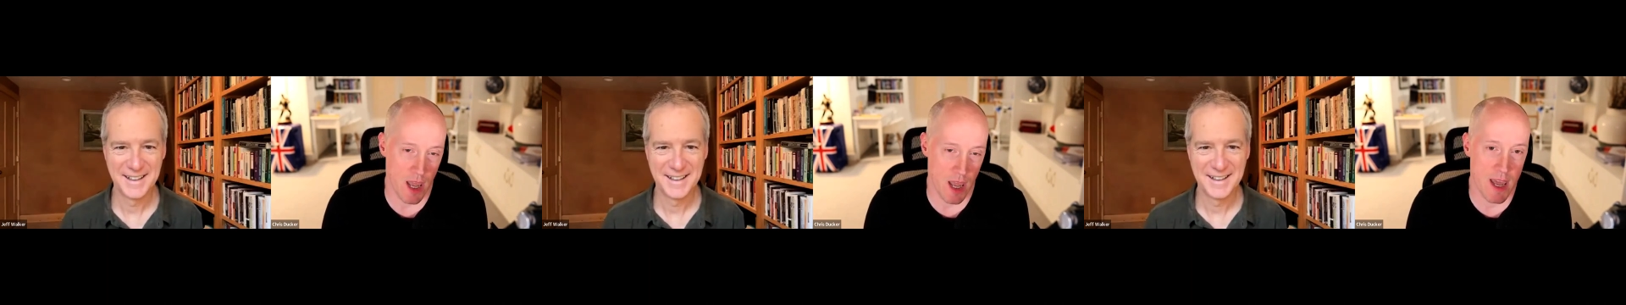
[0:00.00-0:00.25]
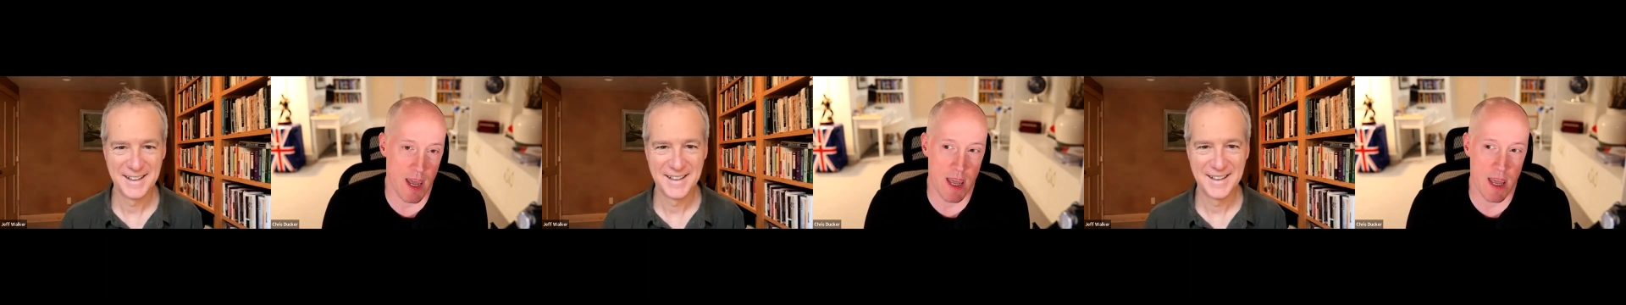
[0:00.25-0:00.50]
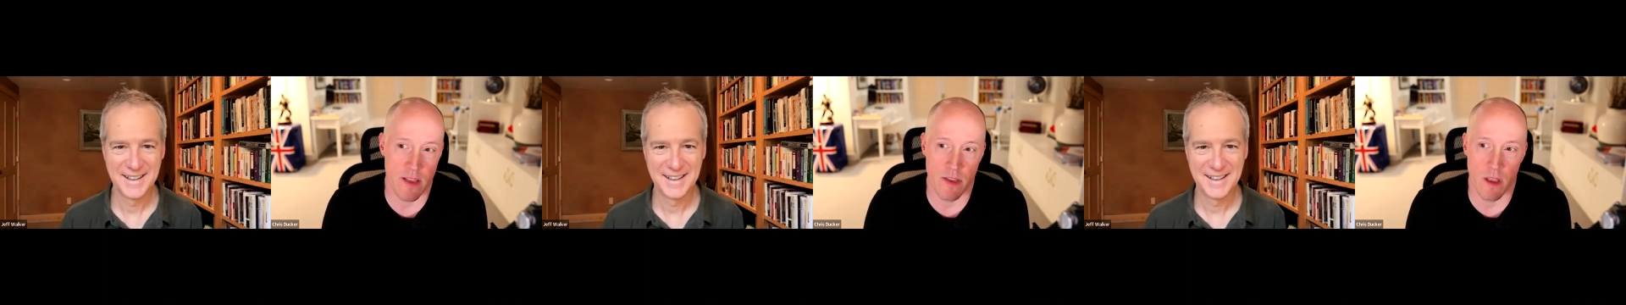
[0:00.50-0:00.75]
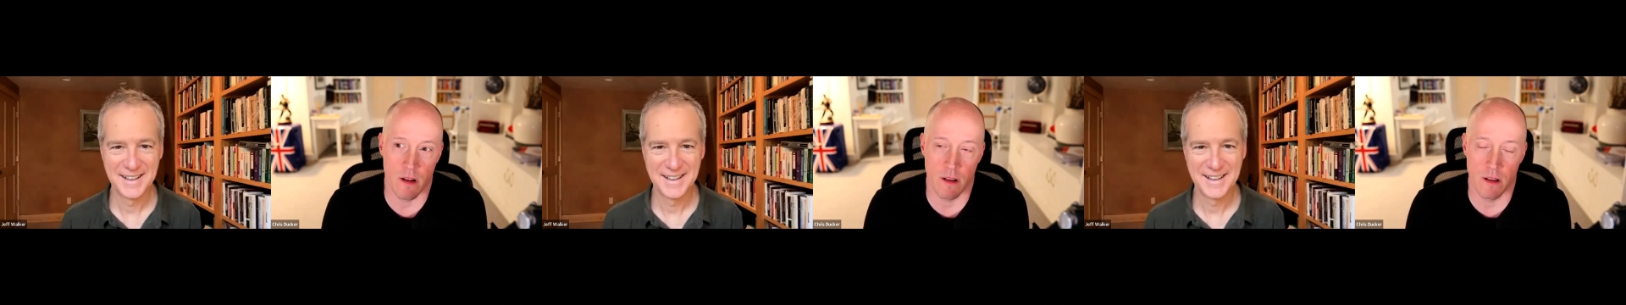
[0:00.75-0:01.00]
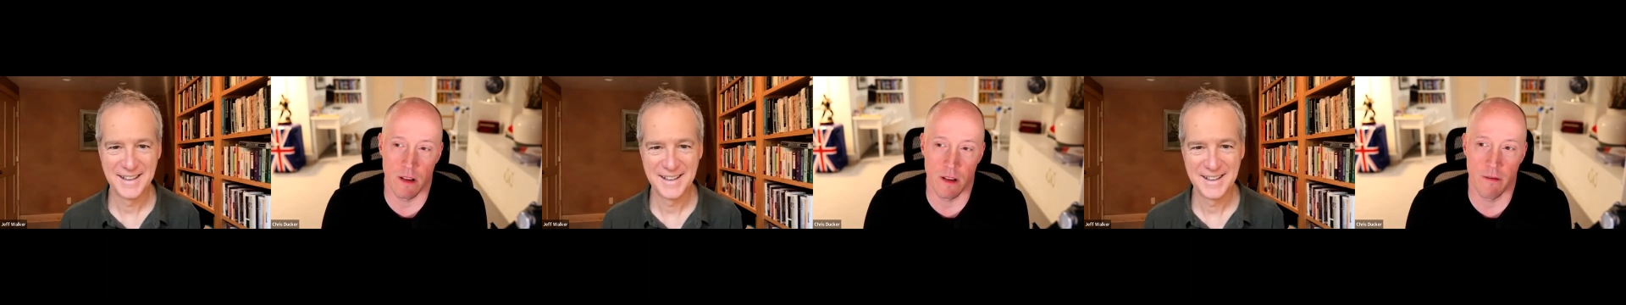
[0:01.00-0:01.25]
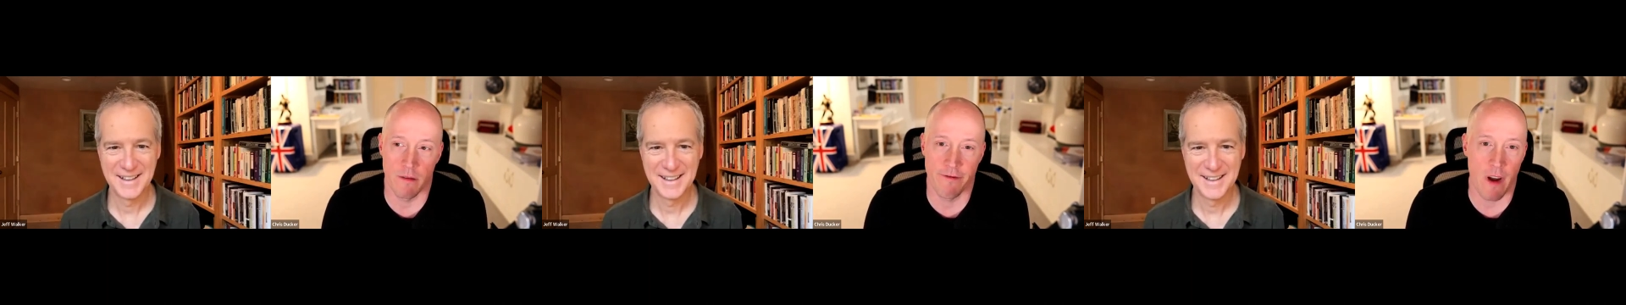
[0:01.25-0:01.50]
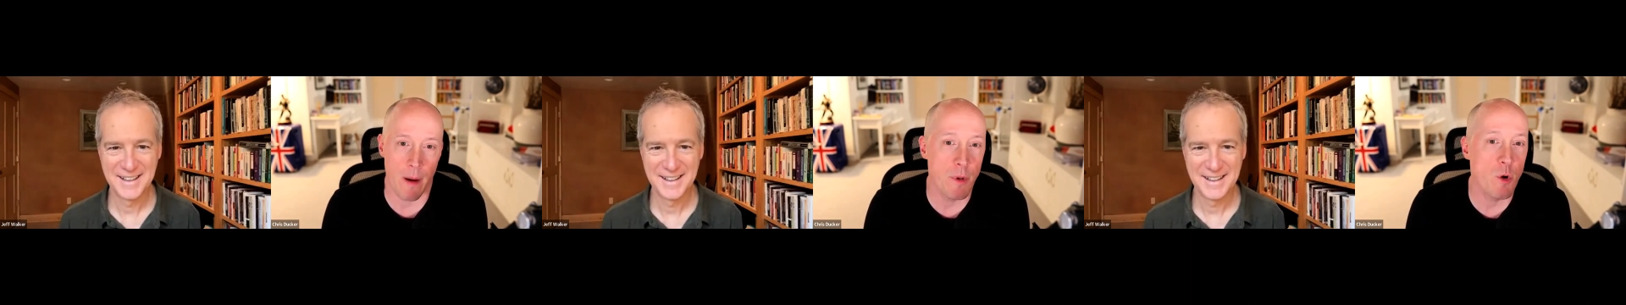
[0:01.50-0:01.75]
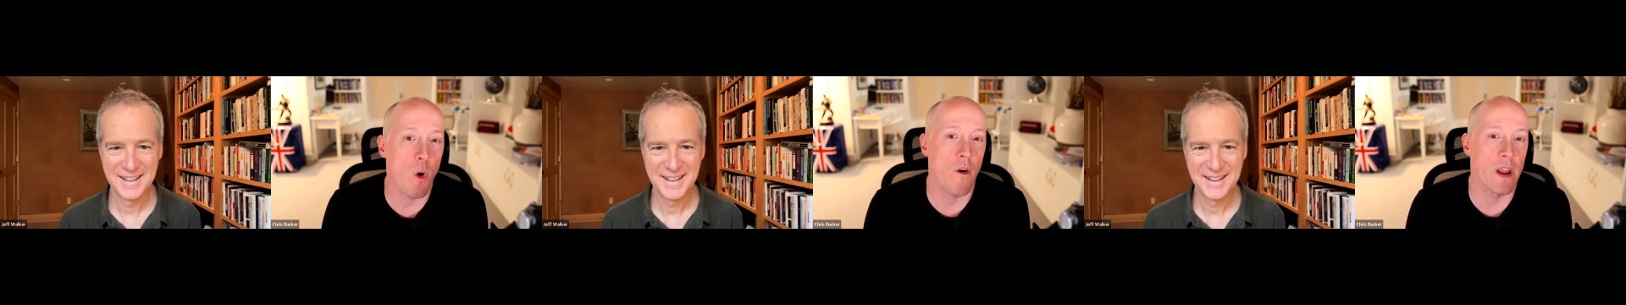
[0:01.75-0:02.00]
Speaker 1: in
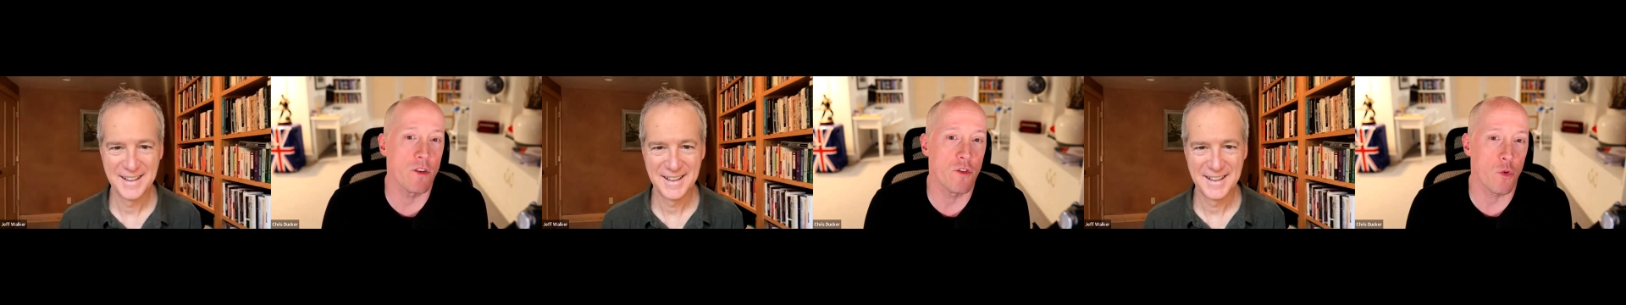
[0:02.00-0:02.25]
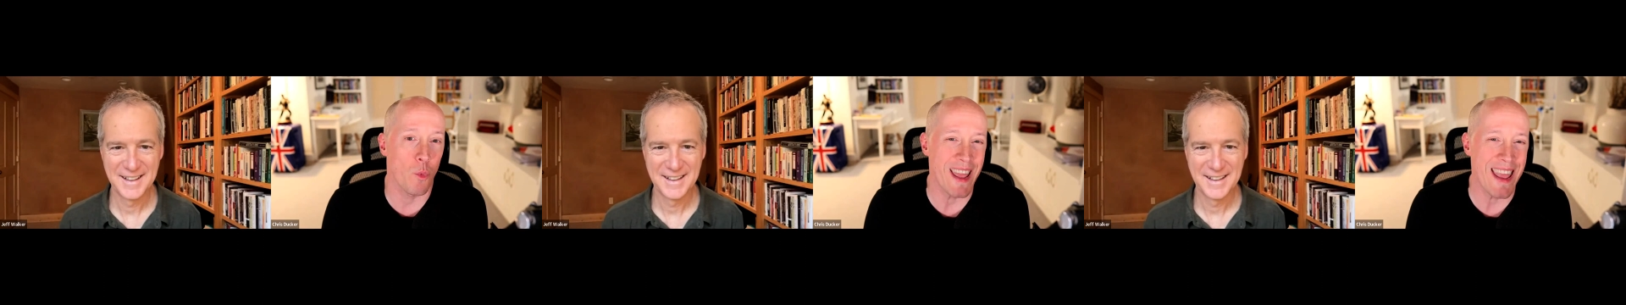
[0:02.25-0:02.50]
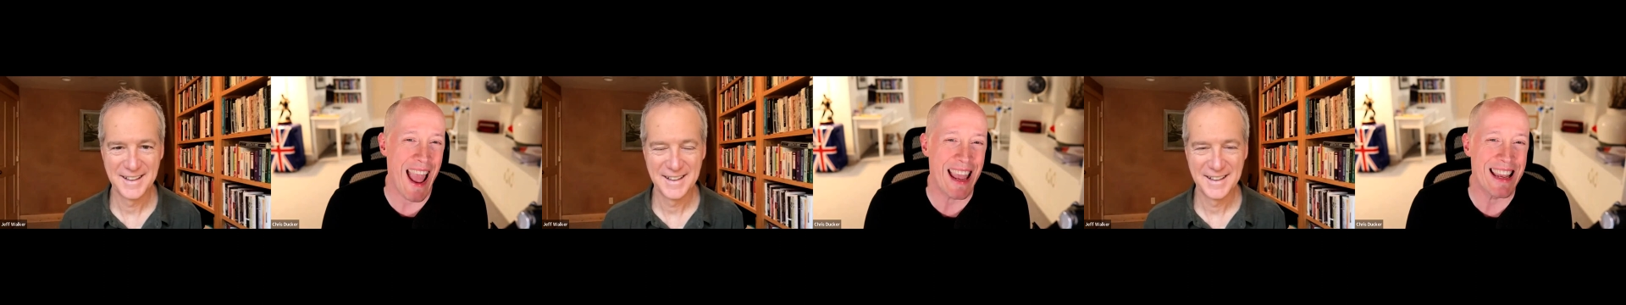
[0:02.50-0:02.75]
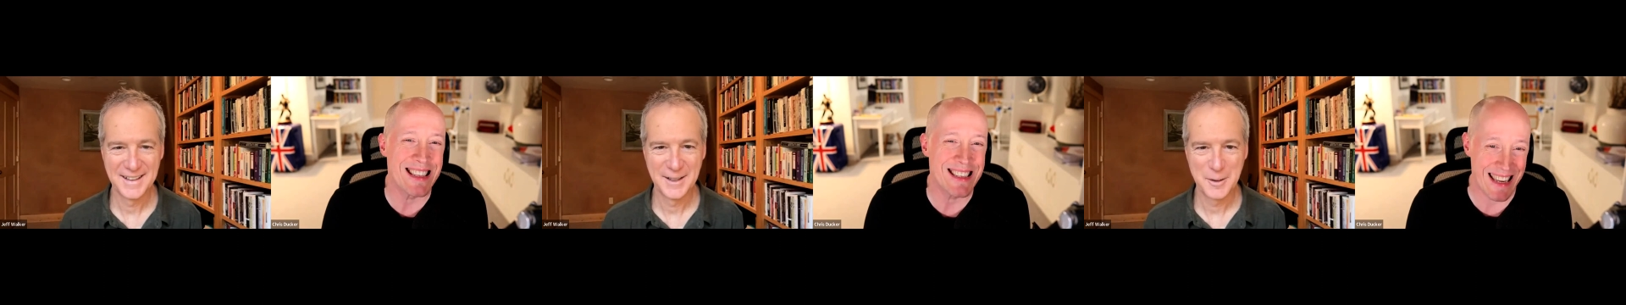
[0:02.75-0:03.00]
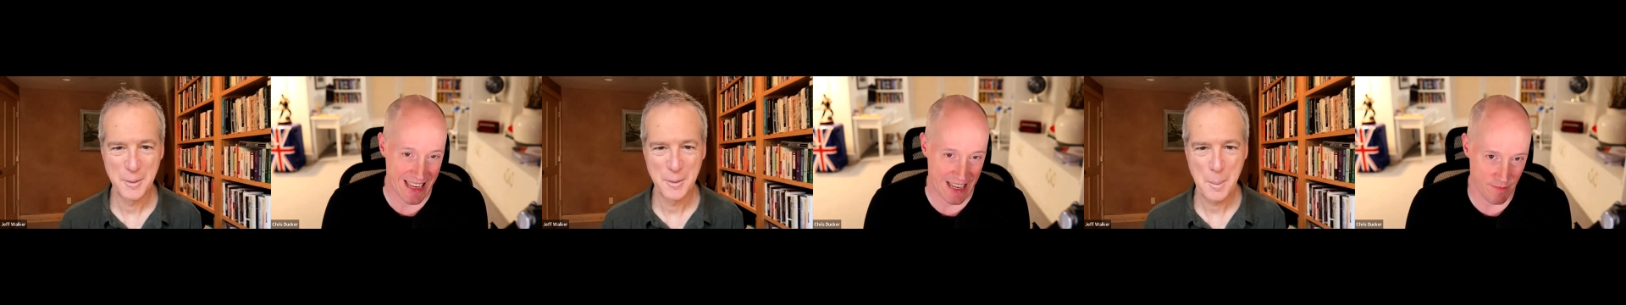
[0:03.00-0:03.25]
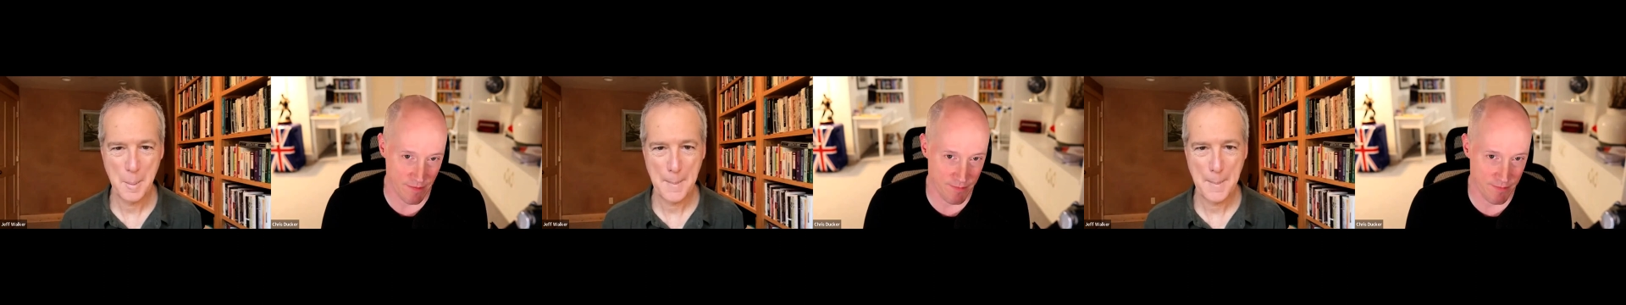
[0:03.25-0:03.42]
February 2018.